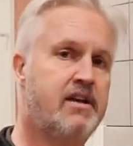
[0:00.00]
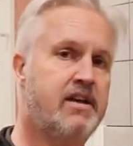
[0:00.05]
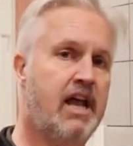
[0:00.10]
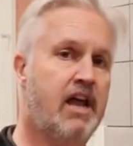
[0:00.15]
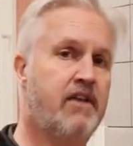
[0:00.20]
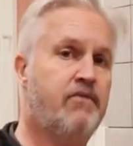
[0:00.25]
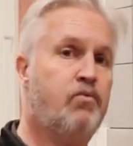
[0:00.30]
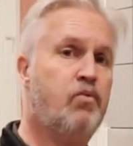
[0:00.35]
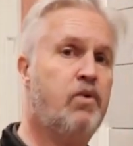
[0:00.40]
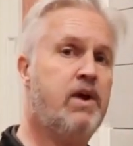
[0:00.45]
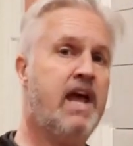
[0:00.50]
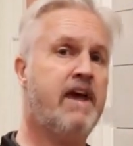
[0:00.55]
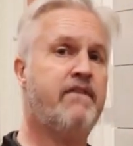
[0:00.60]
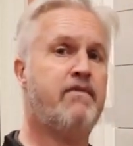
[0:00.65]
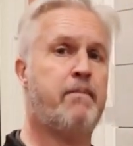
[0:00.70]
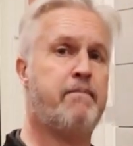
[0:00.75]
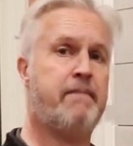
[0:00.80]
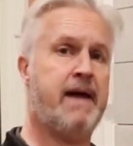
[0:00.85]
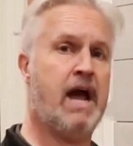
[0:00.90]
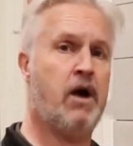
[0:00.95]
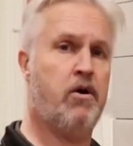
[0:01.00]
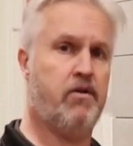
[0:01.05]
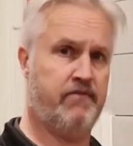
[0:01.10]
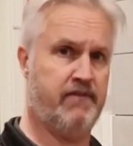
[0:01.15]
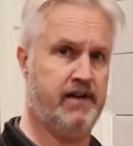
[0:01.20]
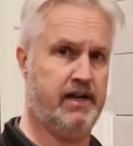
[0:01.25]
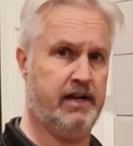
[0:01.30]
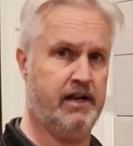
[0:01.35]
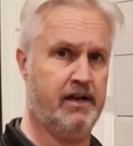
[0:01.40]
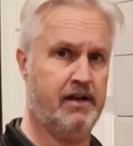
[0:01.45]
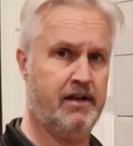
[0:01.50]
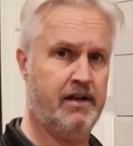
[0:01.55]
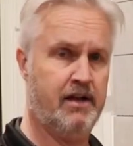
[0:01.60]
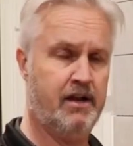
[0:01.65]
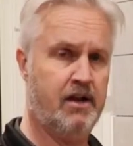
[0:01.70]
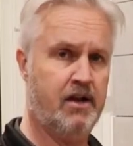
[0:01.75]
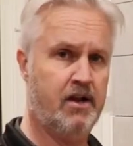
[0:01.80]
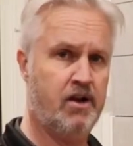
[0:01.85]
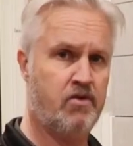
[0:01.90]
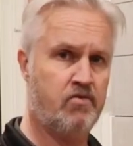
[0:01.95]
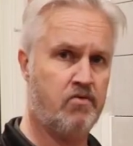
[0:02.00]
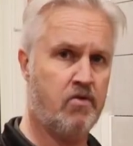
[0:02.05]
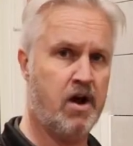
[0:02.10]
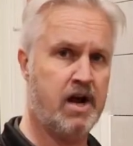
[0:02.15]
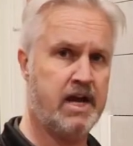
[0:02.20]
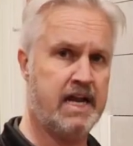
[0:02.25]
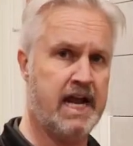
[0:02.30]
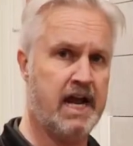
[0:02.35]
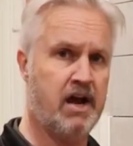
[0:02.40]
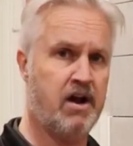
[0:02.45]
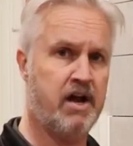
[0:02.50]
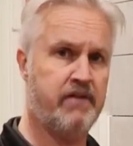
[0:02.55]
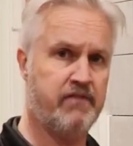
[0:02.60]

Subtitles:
Now, if we have a power failure right now